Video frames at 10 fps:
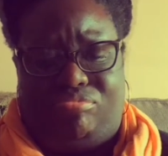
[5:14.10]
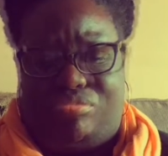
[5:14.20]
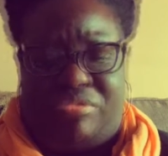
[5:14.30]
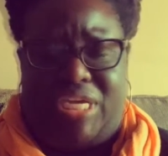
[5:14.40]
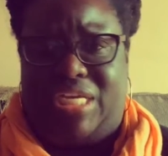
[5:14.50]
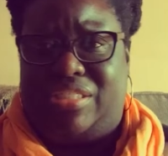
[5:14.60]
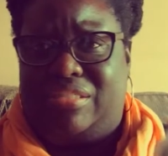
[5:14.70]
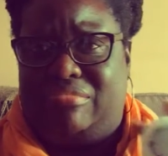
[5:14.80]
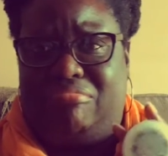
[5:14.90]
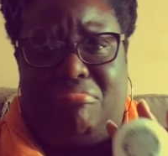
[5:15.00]

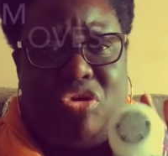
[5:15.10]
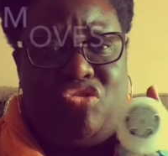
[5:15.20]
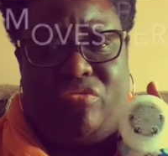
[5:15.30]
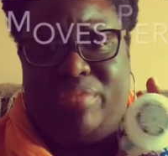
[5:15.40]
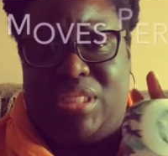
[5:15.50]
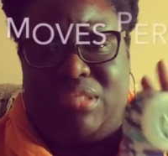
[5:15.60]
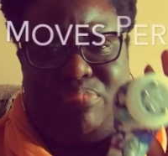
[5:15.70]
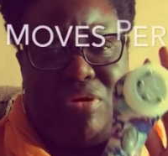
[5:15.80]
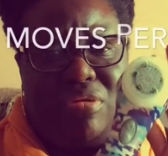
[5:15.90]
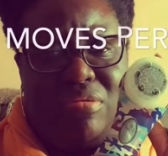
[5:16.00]
300 movements
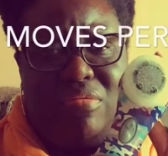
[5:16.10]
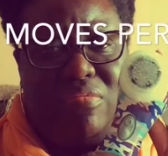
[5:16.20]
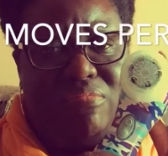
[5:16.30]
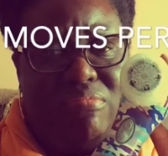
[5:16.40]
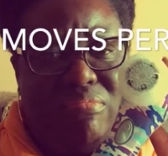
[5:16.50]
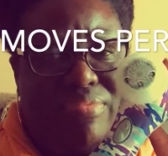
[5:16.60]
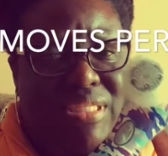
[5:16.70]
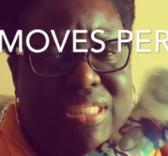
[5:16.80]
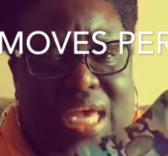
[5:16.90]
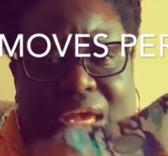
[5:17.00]
per
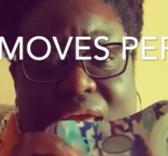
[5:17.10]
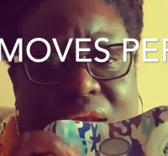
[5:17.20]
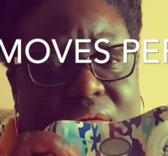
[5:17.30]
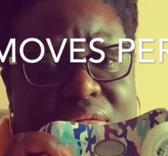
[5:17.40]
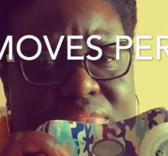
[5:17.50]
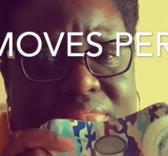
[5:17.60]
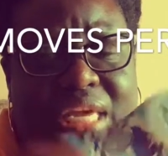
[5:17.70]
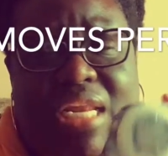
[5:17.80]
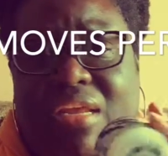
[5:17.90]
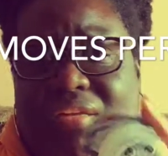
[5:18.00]
second or
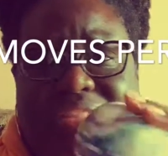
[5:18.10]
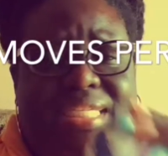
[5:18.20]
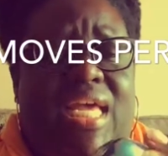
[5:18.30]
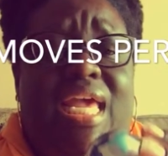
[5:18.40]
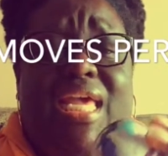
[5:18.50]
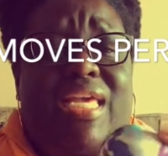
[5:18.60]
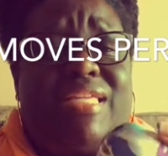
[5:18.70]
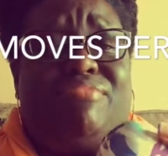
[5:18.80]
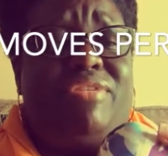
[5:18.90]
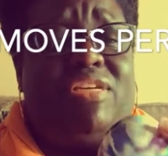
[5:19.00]
minute or something.
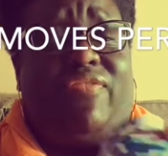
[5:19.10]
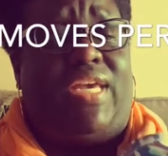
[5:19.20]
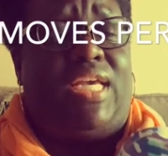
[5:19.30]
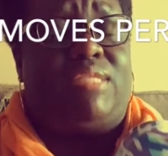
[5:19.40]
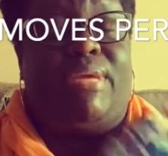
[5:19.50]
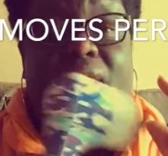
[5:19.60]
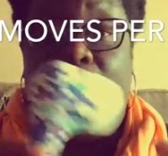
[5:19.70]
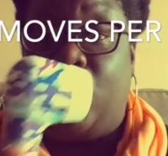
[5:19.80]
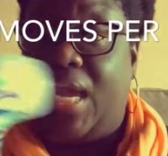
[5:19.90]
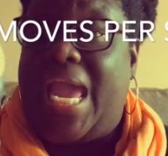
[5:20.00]
It's really fast. But
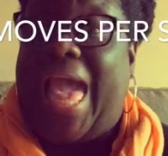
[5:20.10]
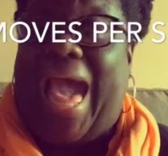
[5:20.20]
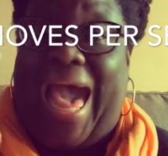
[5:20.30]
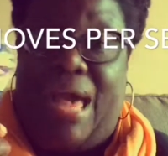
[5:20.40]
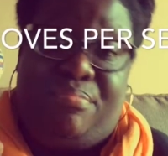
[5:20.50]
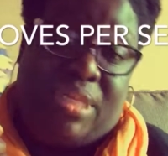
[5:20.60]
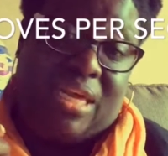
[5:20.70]
anyway, I'm